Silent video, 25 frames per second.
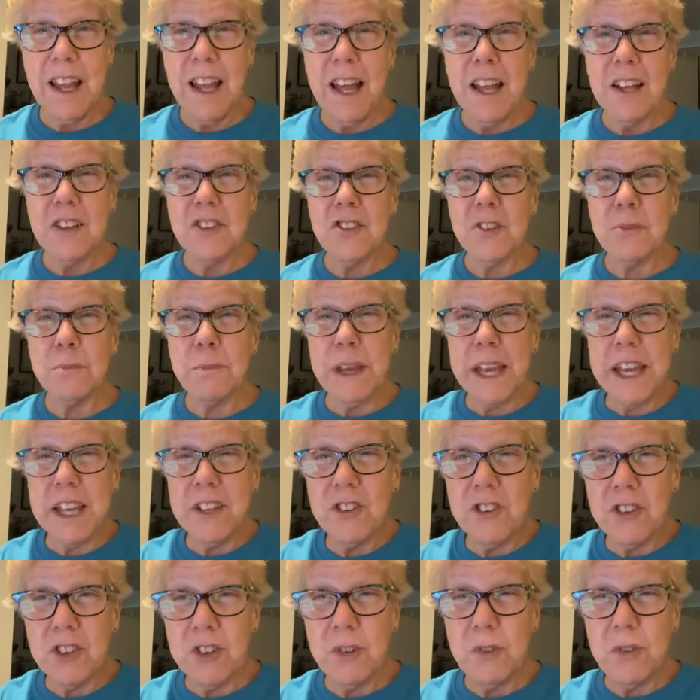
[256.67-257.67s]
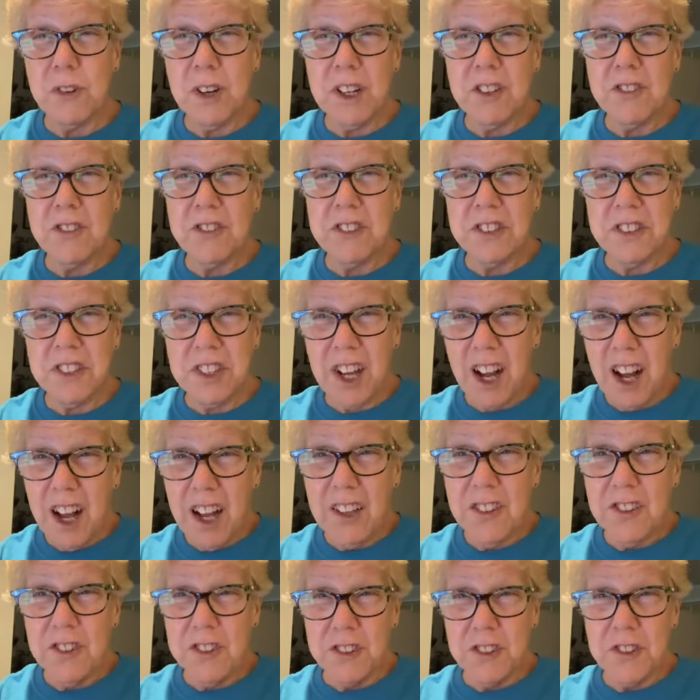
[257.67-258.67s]
She paid
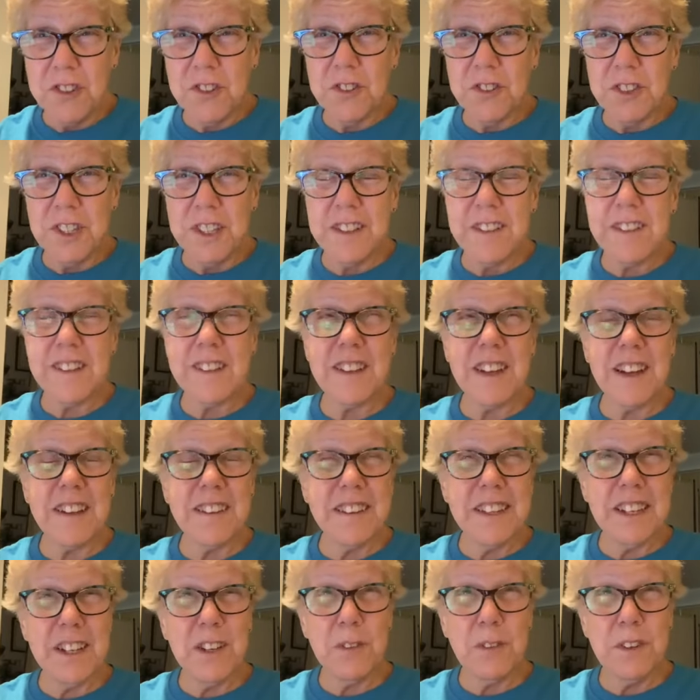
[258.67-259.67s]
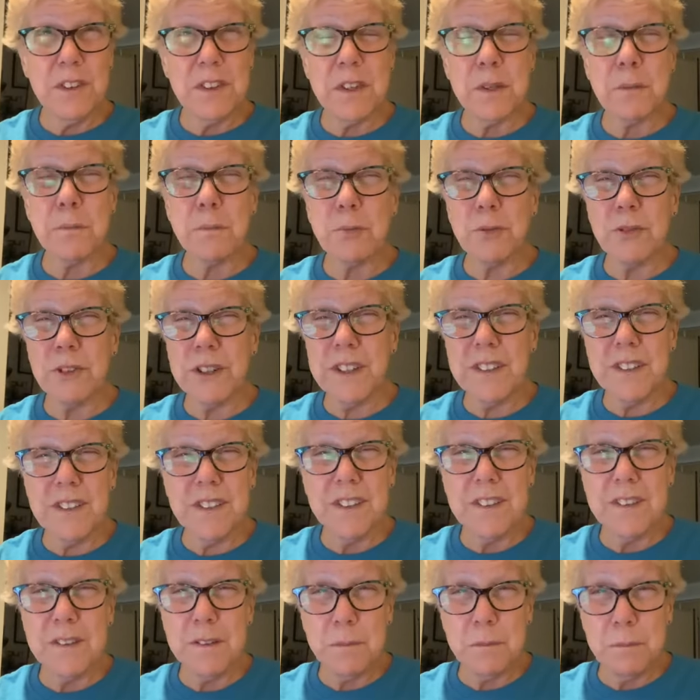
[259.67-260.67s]
$200 for this, I think it was the
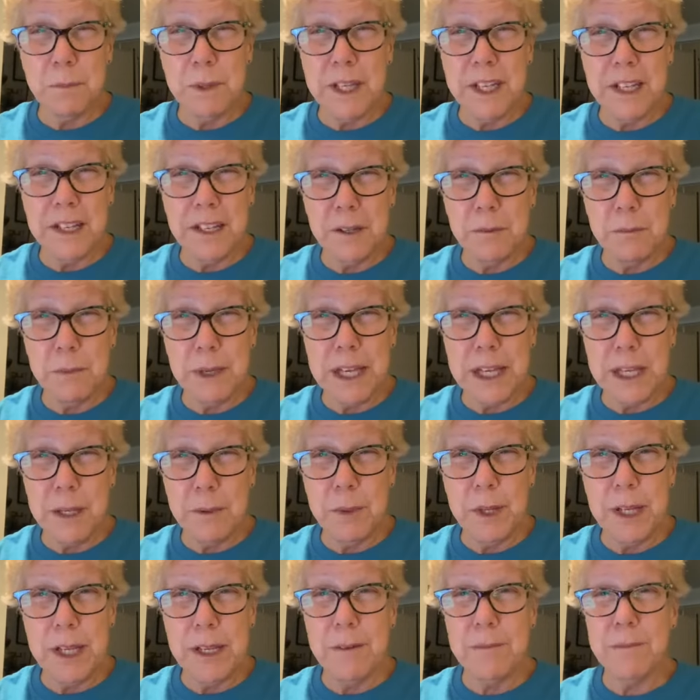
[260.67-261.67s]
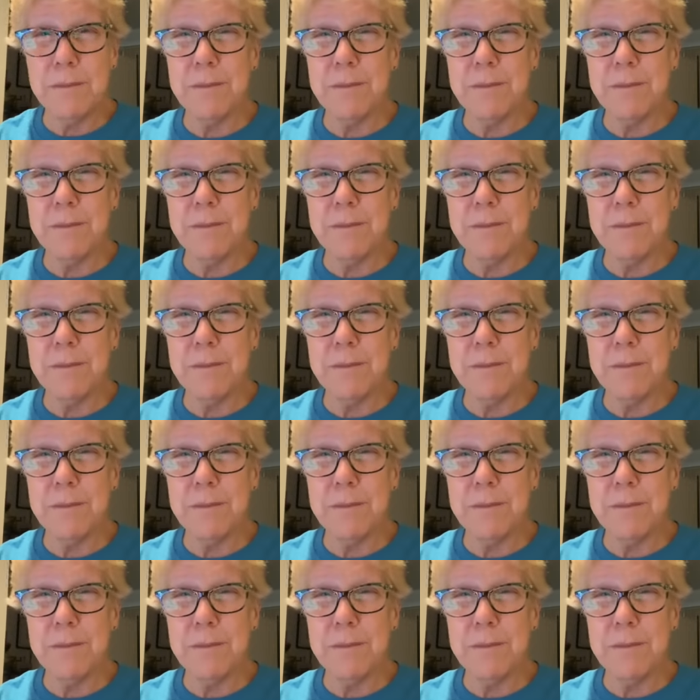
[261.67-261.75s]
Princess Beanie Baby.